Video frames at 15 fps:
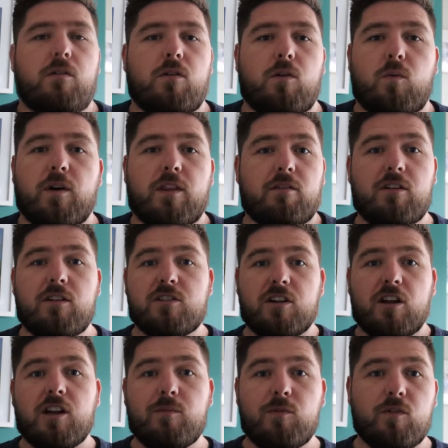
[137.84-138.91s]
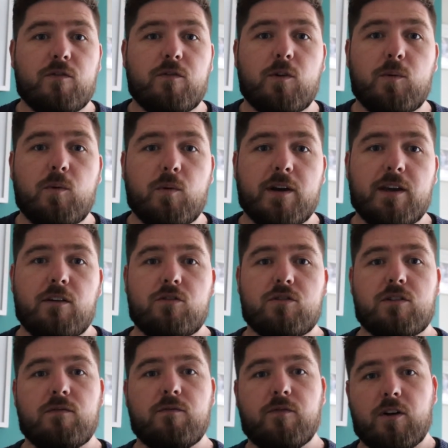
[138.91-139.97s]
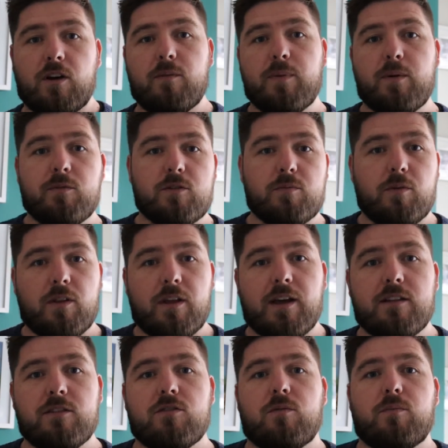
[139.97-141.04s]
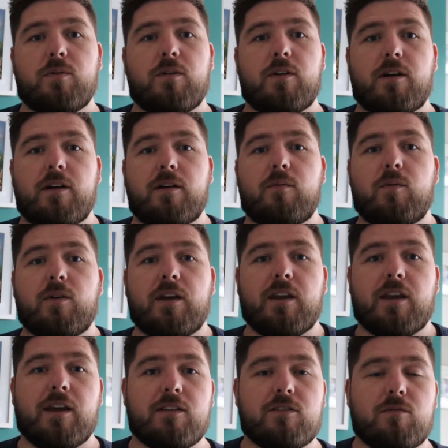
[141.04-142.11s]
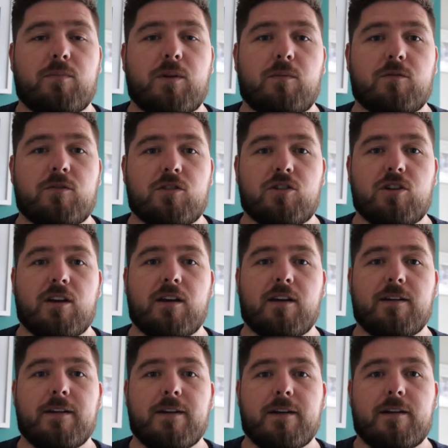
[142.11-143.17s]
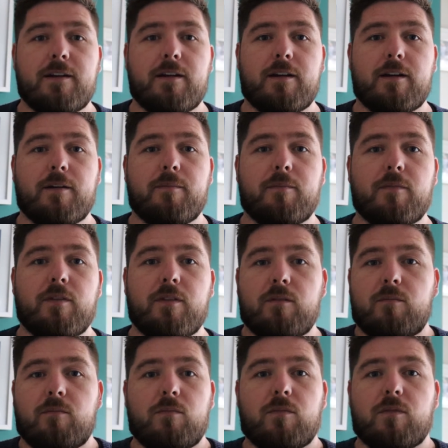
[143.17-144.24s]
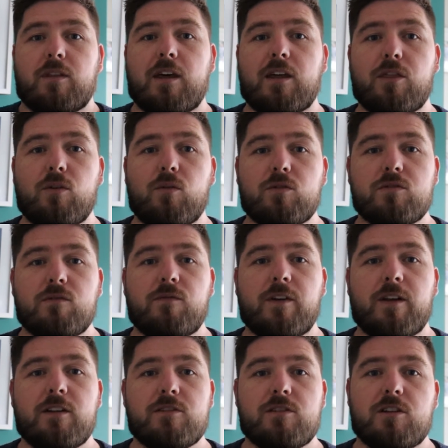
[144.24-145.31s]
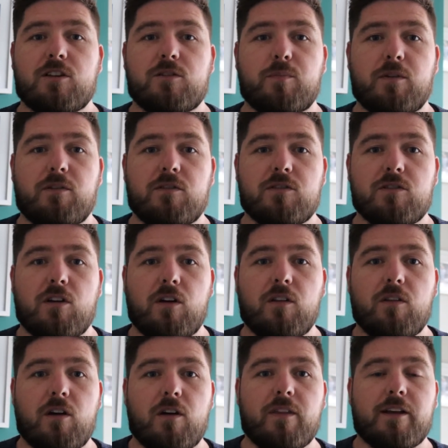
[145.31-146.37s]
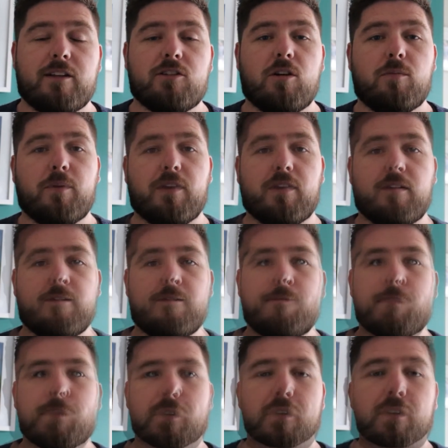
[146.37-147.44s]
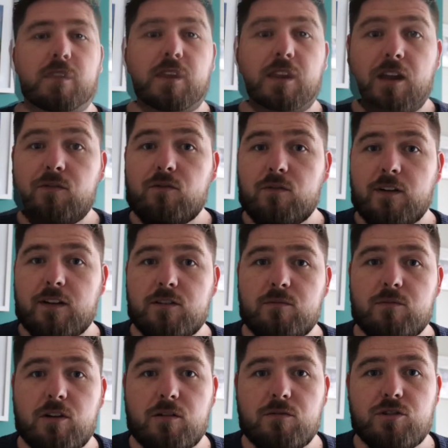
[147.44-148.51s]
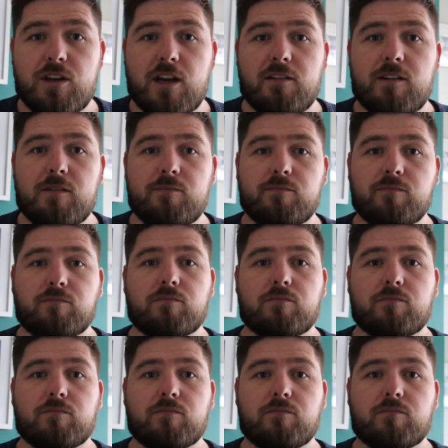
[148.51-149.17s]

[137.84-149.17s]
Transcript: or whether in a slightly more informal way you just invite people to put their hands up, we're going to get some people to share their thoughts and feelings and experience on that topic. Then after we've had some time sharing,